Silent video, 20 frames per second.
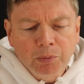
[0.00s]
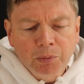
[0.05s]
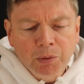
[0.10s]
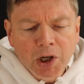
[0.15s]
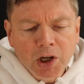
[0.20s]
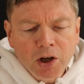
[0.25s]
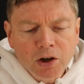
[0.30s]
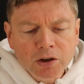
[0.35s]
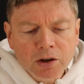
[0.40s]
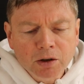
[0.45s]

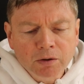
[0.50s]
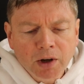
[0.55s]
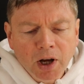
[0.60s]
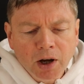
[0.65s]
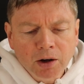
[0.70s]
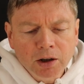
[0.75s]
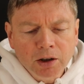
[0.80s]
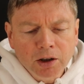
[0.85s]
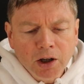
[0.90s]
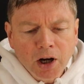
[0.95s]
because of
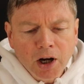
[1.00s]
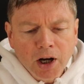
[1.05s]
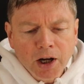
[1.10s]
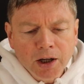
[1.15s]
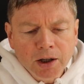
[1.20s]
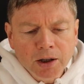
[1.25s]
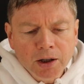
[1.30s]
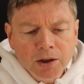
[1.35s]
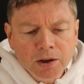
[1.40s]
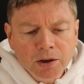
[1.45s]

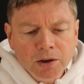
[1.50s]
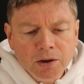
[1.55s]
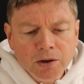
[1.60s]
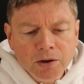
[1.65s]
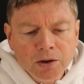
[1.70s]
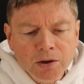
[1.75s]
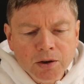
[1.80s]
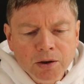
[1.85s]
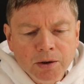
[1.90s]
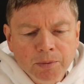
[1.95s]

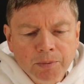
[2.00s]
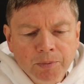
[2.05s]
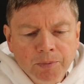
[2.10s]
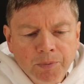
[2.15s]
Herodias,